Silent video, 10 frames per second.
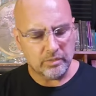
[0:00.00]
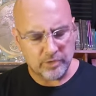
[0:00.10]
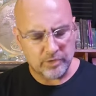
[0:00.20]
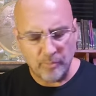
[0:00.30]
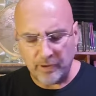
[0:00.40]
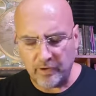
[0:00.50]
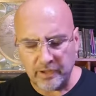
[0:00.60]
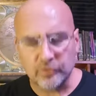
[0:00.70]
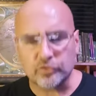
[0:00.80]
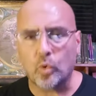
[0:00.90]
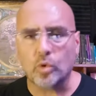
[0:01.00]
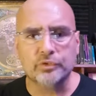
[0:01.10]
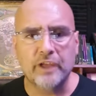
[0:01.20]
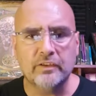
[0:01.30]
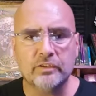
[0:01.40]
comparing historical
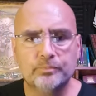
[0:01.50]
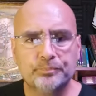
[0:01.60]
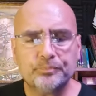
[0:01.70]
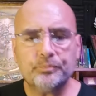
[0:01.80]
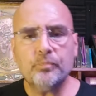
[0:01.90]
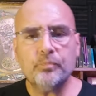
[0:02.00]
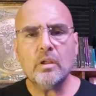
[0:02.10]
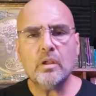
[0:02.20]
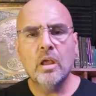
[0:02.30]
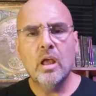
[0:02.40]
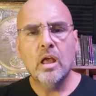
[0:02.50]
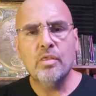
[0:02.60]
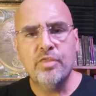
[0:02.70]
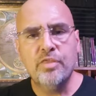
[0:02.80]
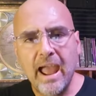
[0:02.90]
dates.
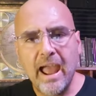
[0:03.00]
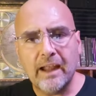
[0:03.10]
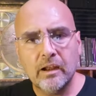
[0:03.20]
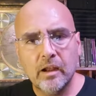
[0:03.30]
That